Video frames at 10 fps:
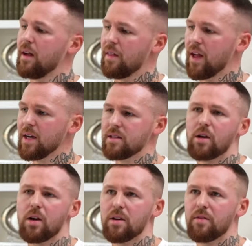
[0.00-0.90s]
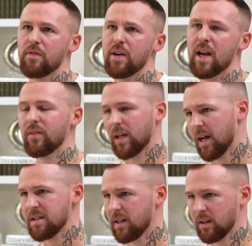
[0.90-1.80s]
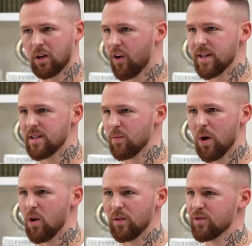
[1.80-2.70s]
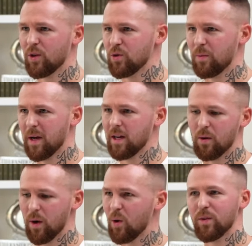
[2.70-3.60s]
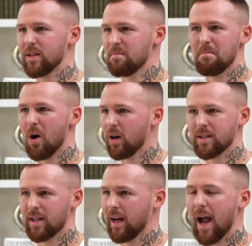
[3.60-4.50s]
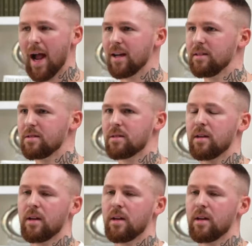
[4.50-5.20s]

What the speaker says: Then it's kind of navigating the crazy world of social media where all these marketing ads.